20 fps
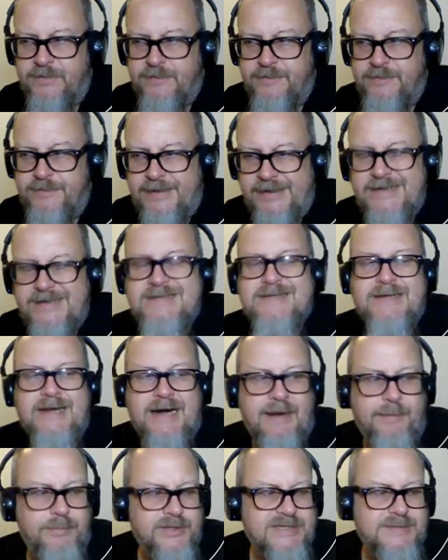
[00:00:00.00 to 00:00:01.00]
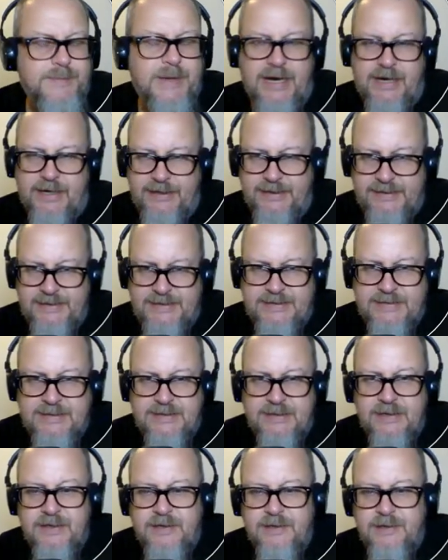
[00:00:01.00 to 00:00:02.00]
things that happens behind it.
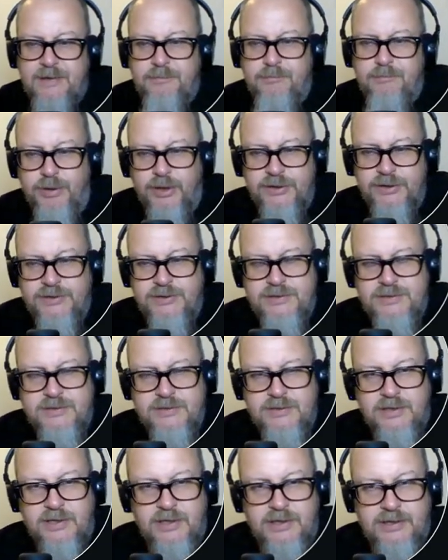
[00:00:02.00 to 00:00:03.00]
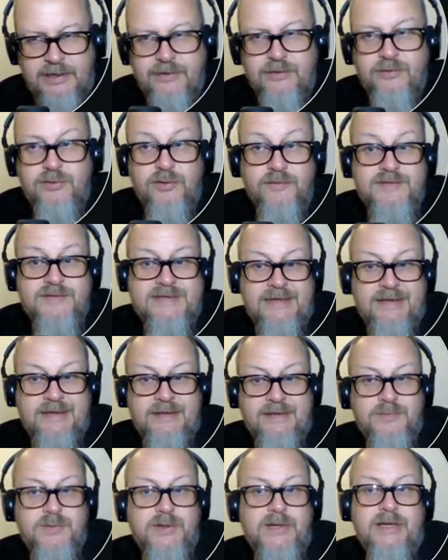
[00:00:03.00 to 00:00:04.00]
But now that you've seen
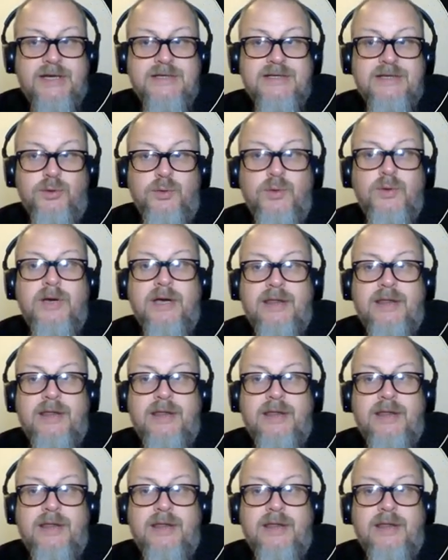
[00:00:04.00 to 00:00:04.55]
this, we can actually look at